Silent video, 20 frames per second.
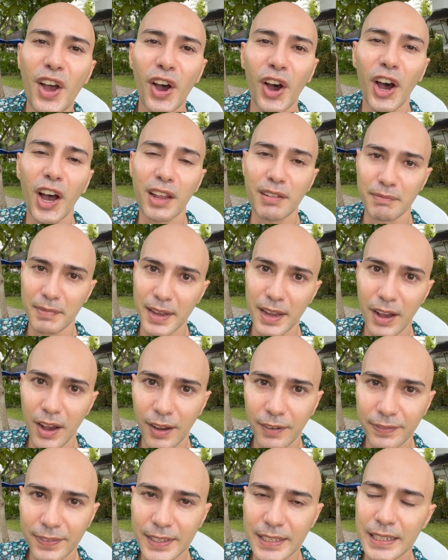on my
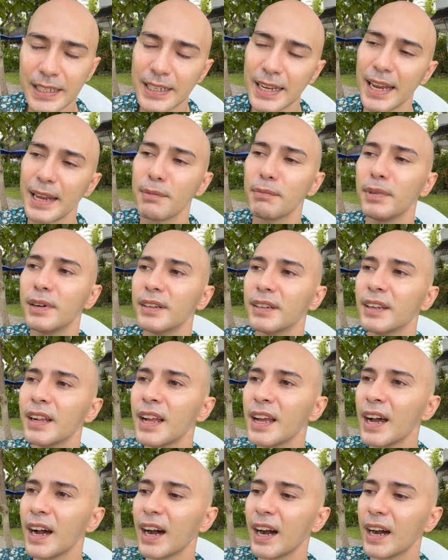office table
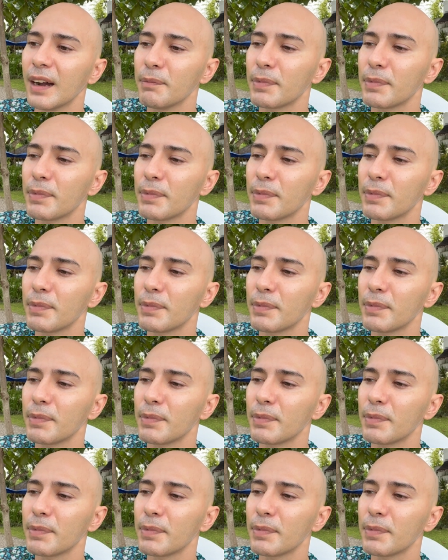um,